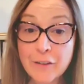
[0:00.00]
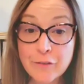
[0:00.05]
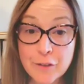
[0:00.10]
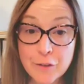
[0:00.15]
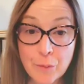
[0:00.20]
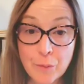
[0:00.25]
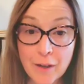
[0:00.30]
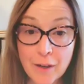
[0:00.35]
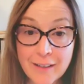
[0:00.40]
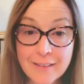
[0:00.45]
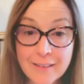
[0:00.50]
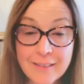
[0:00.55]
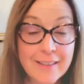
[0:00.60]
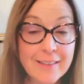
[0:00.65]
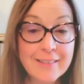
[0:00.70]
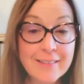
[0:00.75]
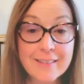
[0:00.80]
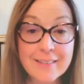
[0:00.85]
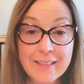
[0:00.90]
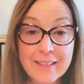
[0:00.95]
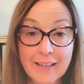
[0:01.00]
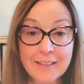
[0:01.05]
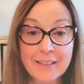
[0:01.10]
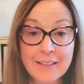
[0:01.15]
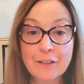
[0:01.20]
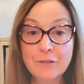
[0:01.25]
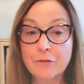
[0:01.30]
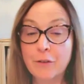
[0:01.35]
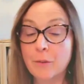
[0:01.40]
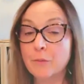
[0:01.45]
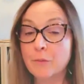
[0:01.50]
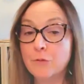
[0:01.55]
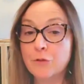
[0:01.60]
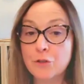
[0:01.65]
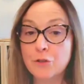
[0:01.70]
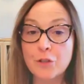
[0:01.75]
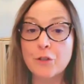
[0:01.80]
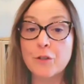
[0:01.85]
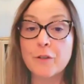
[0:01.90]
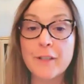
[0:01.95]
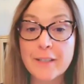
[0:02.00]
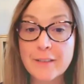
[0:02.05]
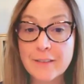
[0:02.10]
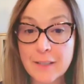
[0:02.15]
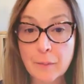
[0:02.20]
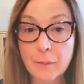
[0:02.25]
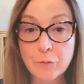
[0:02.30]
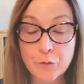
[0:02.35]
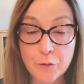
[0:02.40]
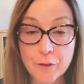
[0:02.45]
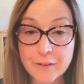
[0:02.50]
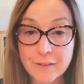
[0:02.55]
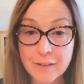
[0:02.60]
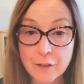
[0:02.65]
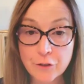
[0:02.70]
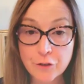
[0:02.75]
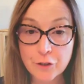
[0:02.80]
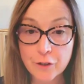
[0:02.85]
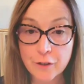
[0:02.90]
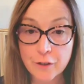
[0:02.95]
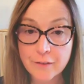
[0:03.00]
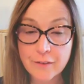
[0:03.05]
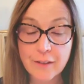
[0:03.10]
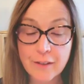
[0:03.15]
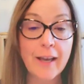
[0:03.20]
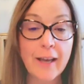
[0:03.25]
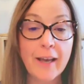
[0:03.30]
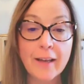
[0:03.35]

Hi everyone. It's Kelly from Tutoring Tips for Teachers,